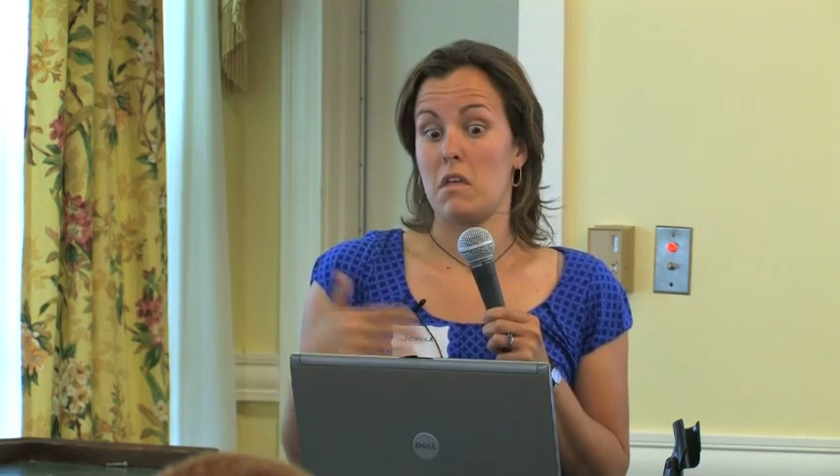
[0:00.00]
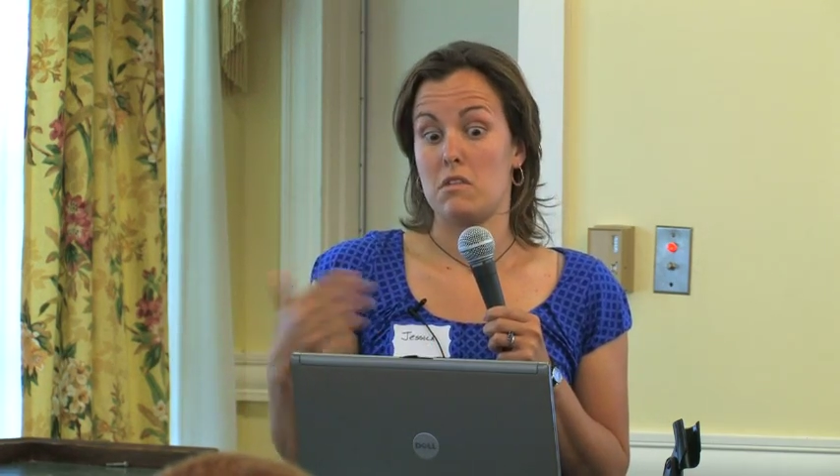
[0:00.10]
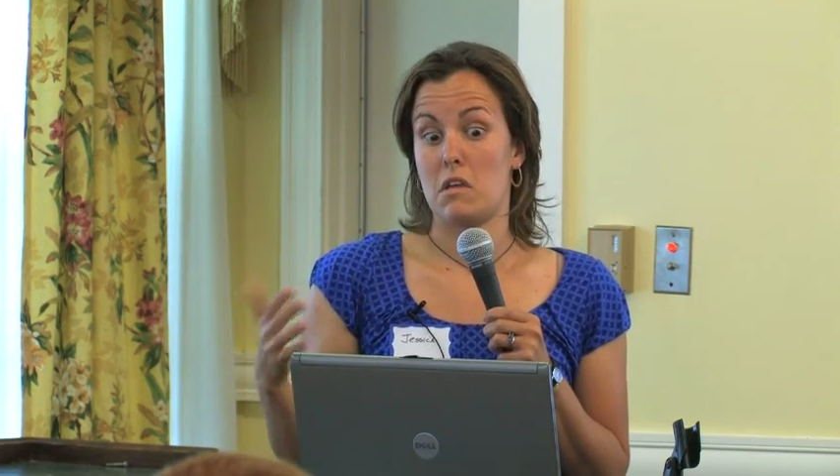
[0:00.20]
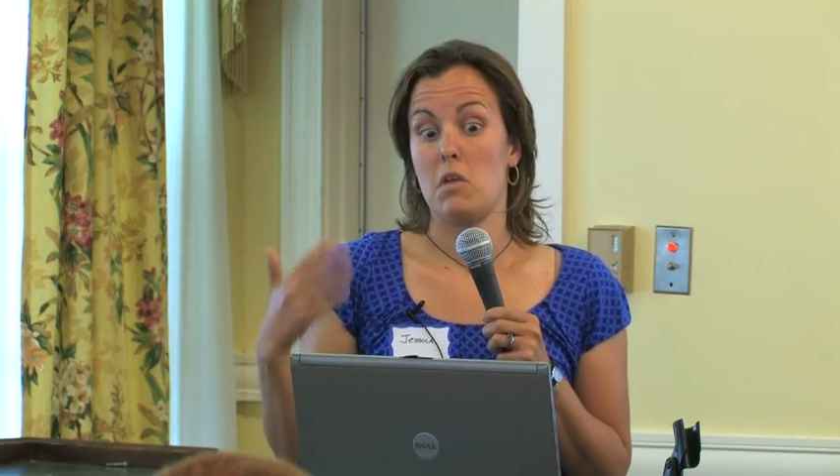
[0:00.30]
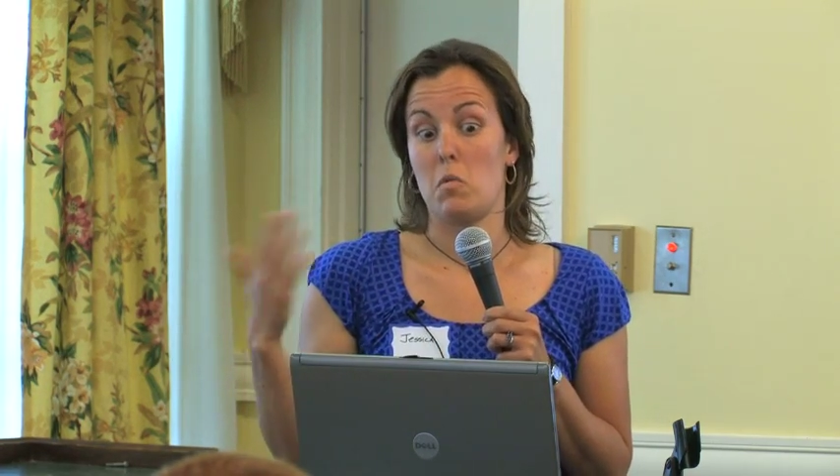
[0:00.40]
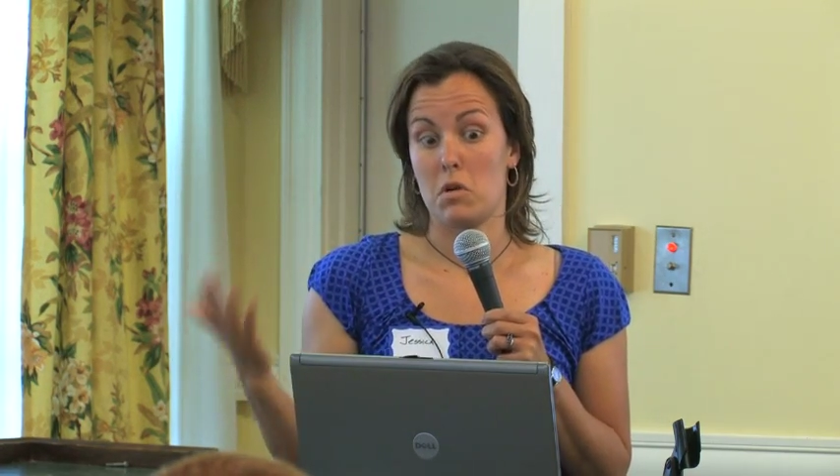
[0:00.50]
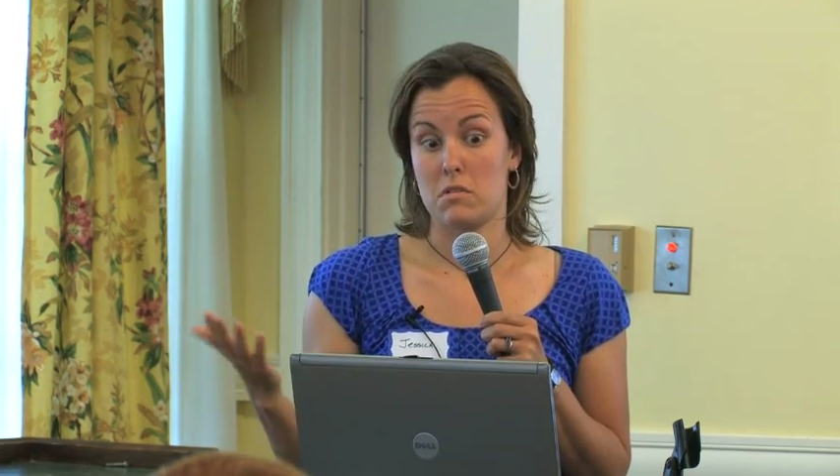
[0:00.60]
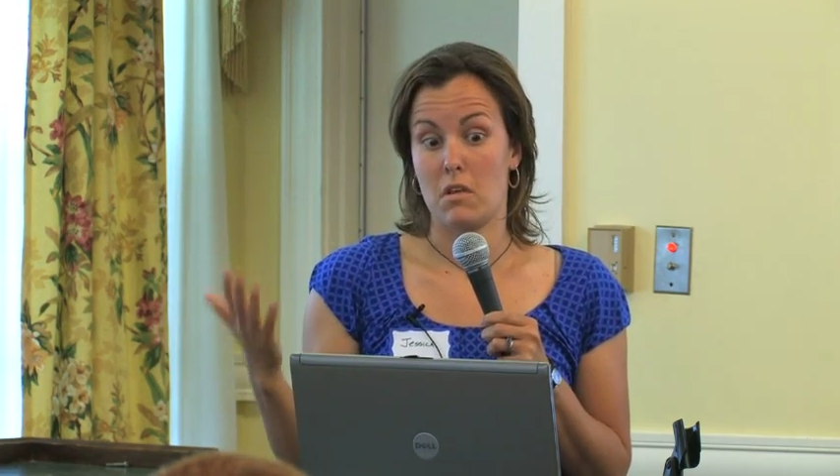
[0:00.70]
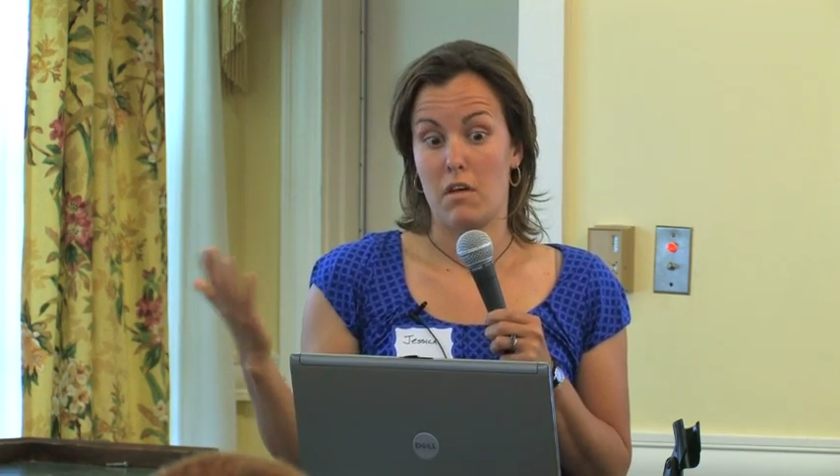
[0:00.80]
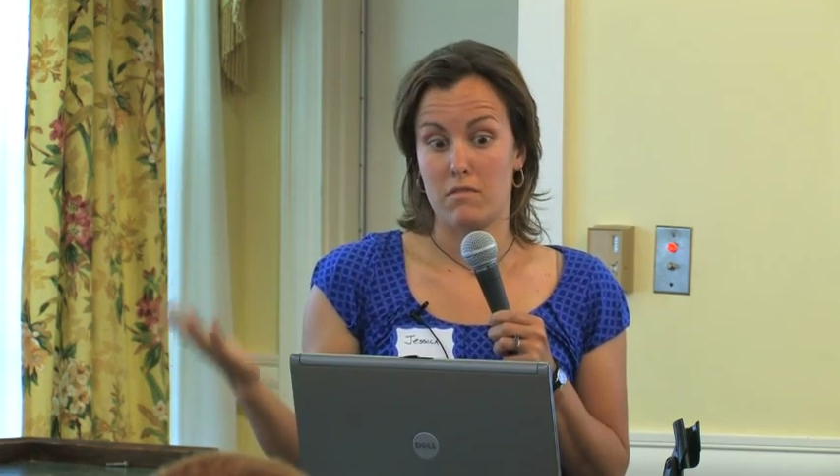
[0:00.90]
things any
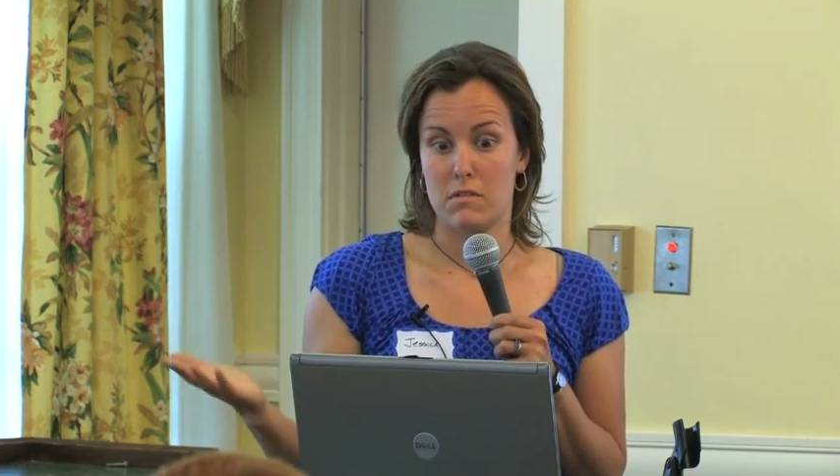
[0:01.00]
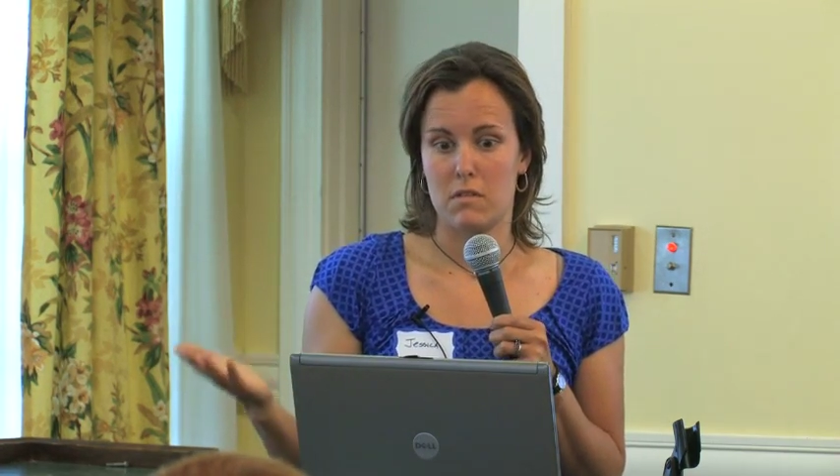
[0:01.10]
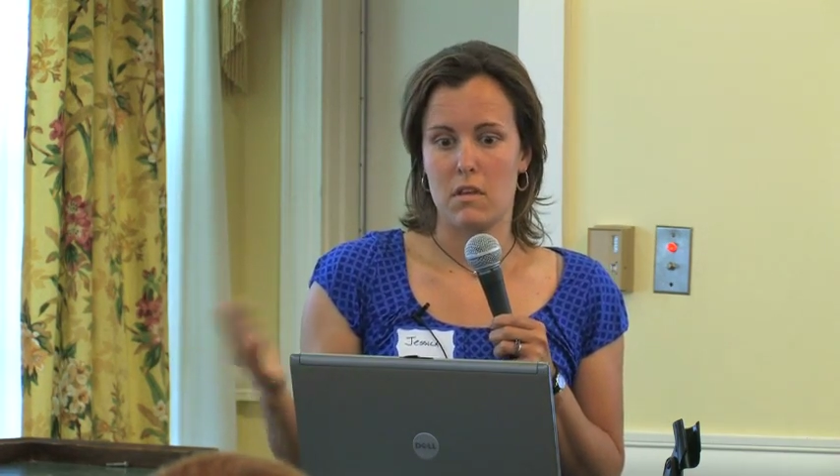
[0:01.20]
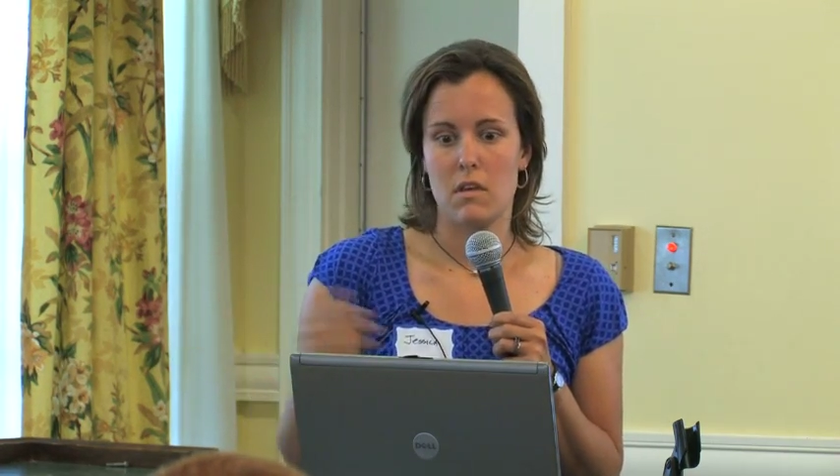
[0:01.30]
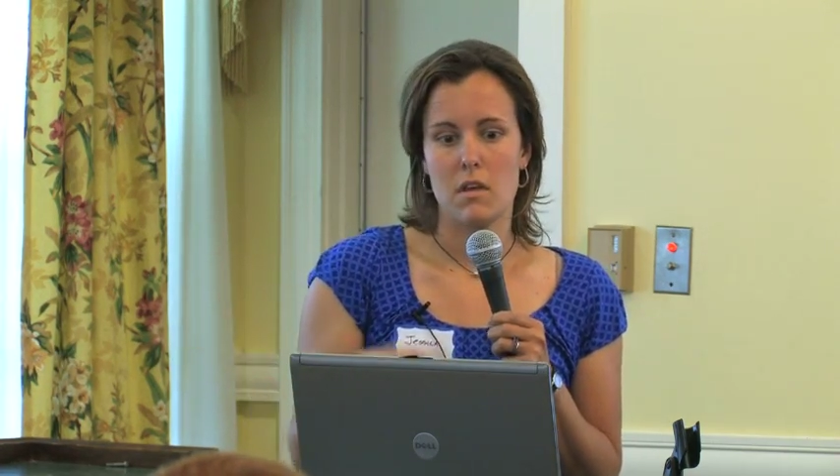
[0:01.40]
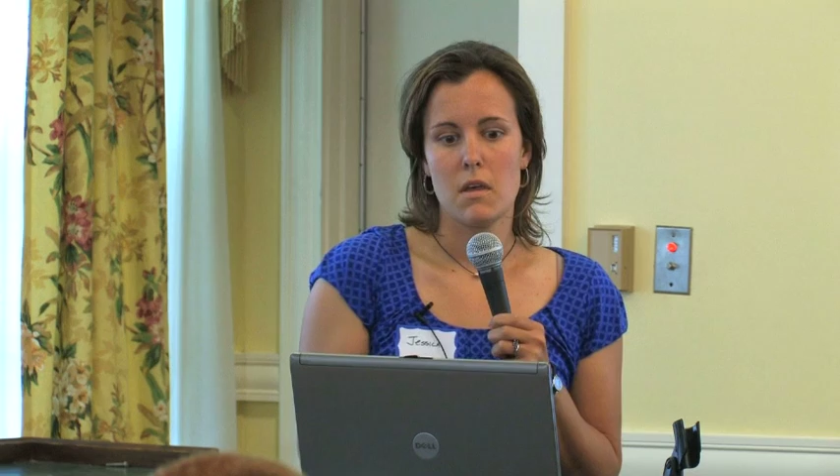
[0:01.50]
worse, obviously.